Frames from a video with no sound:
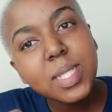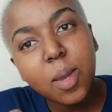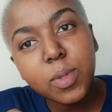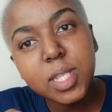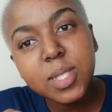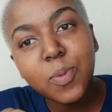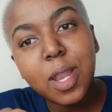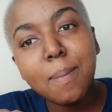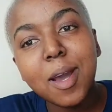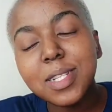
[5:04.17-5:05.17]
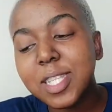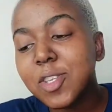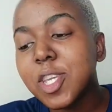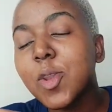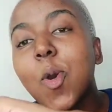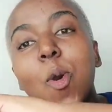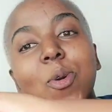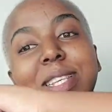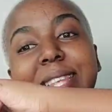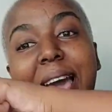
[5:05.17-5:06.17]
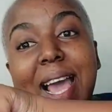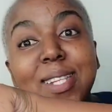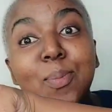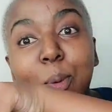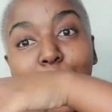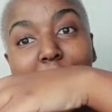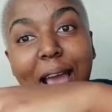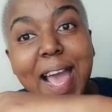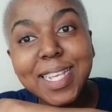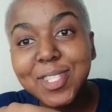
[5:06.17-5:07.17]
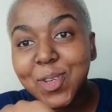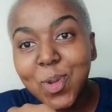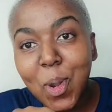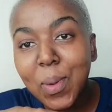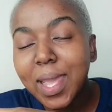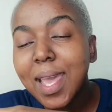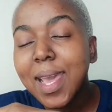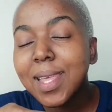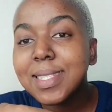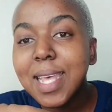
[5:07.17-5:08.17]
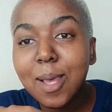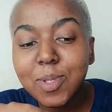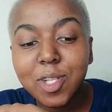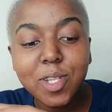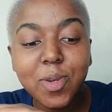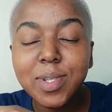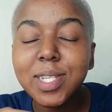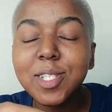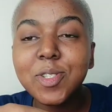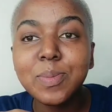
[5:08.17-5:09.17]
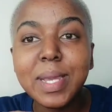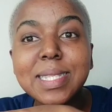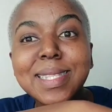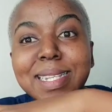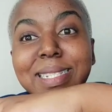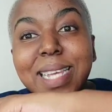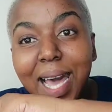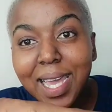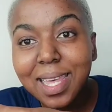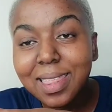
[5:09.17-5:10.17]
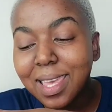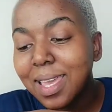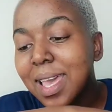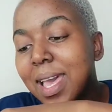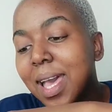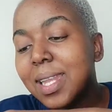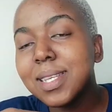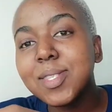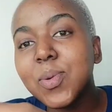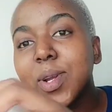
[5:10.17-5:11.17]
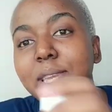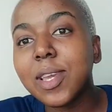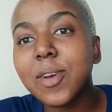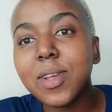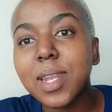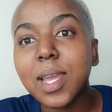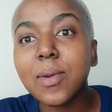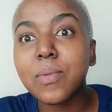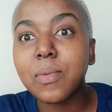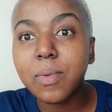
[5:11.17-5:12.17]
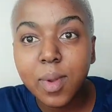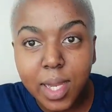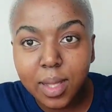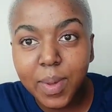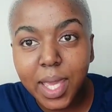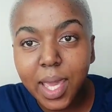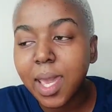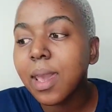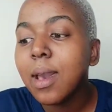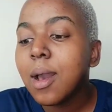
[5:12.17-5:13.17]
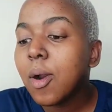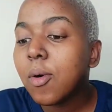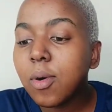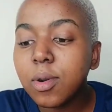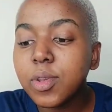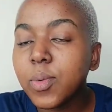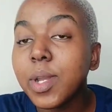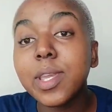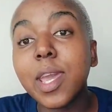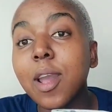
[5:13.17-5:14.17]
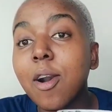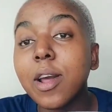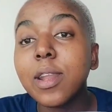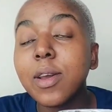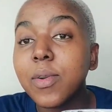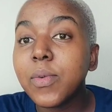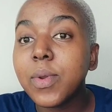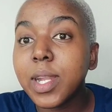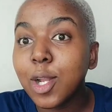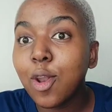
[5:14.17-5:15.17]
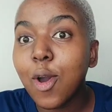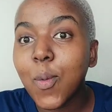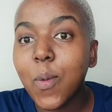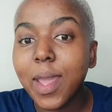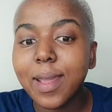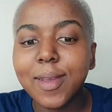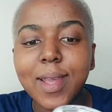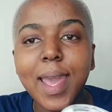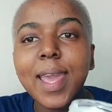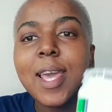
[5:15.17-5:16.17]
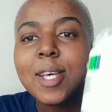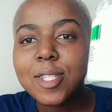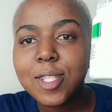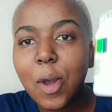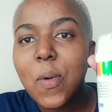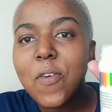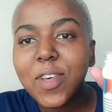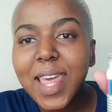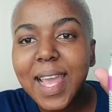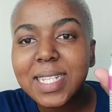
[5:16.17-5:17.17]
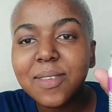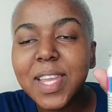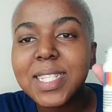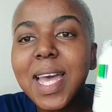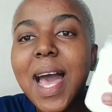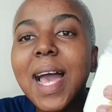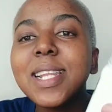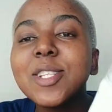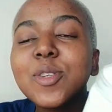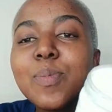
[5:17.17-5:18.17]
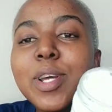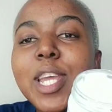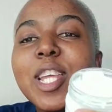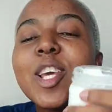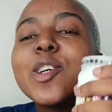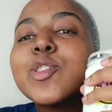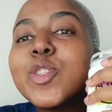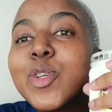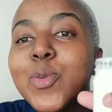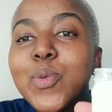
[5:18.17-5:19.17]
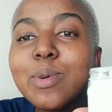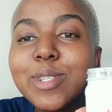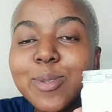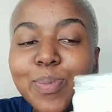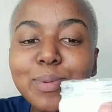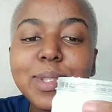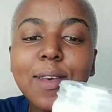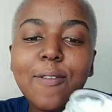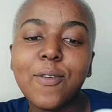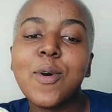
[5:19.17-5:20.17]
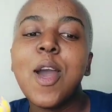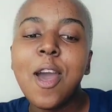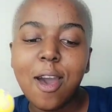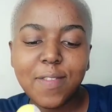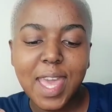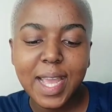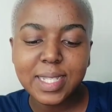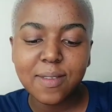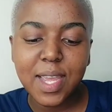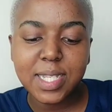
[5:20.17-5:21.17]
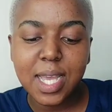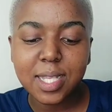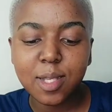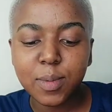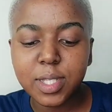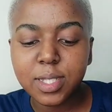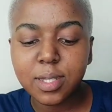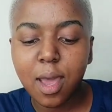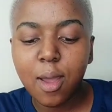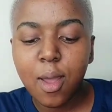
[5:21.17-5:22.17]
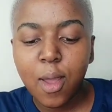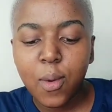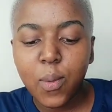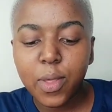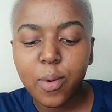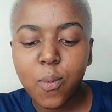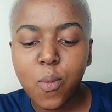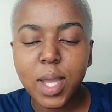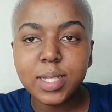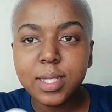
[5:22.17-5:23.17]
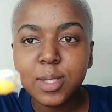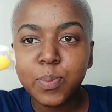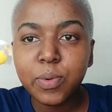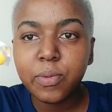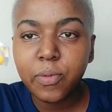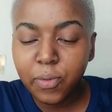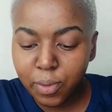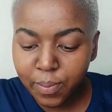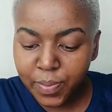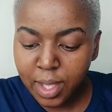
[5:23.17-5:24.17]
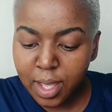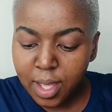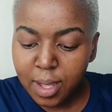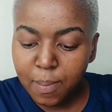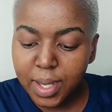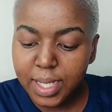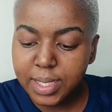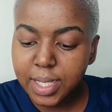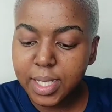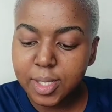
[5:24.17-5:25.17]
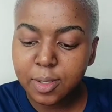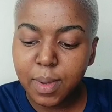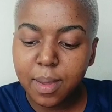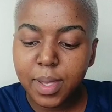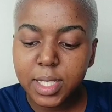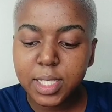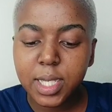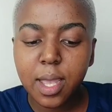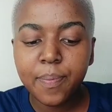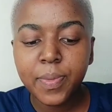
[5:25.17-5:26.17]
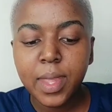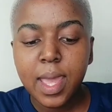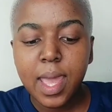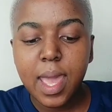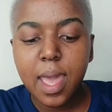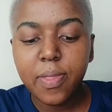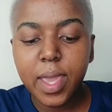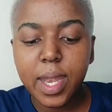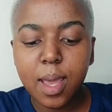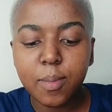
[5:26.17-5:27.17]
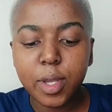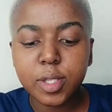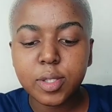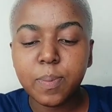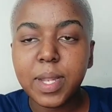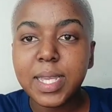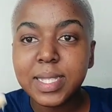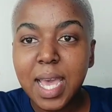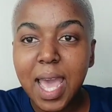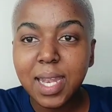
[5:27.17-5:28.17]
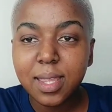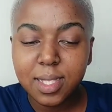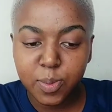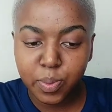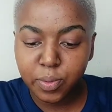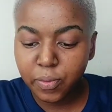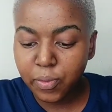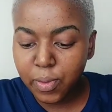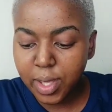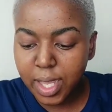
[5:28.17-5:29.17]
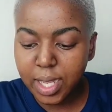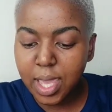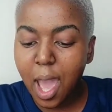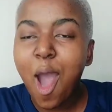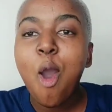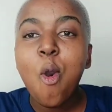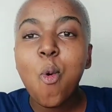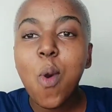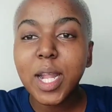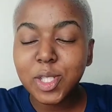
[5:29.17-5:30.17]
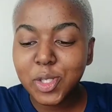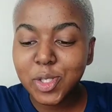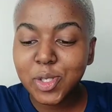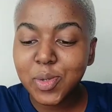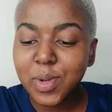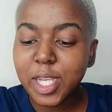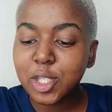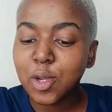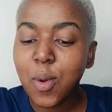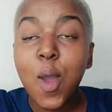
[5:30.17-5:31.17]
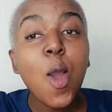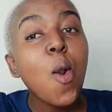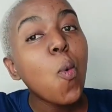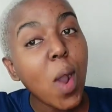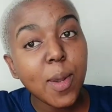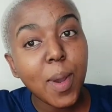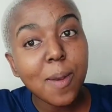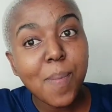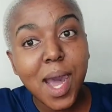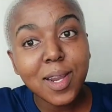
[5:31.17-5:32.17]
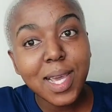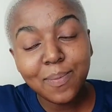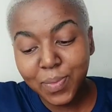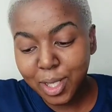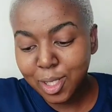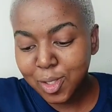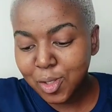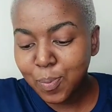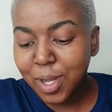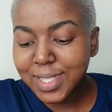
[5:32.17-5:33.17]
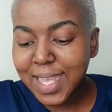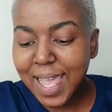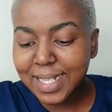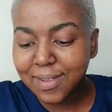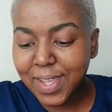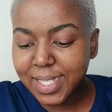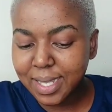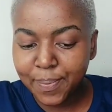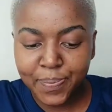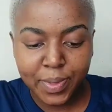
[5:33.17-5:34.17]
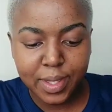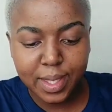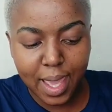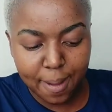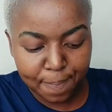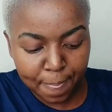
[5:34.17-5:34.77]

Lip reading: start with a small amount, then you can always add more as you're going. There's absolutely no need to mix the entire thing unless you're working on like really big hair or you're working on a really long wig. Okay, so for the activator, I need to put in 2 spoonfuls of the activator. So I'm going to start with 1 spoonful, place it into my mixture, and then I'm going to place another spoonful in here. 1:2 ratio, 1 part powder, 2 parts activator. Okay,